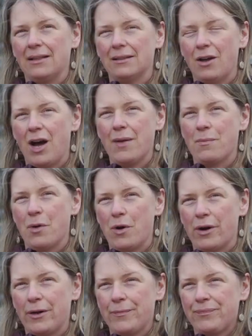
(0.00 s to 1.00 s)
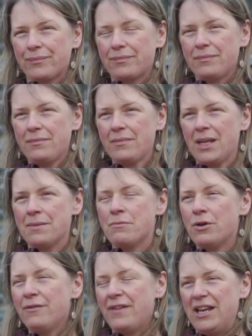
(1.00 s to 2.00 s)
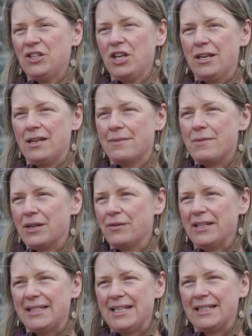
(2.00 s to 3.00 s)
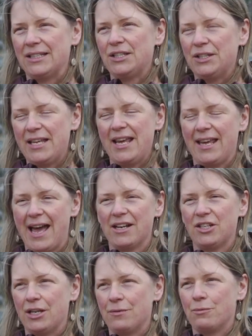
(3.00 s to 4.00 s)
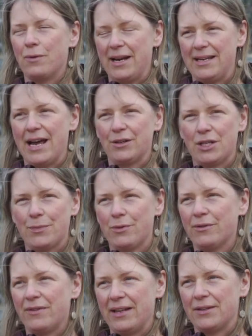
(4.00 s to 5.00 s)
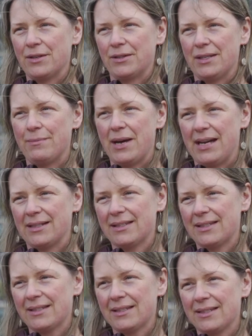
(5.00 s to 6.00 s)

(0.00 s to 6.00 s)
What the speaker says: lot more motivation among residents to take action right now to prevent those impacts.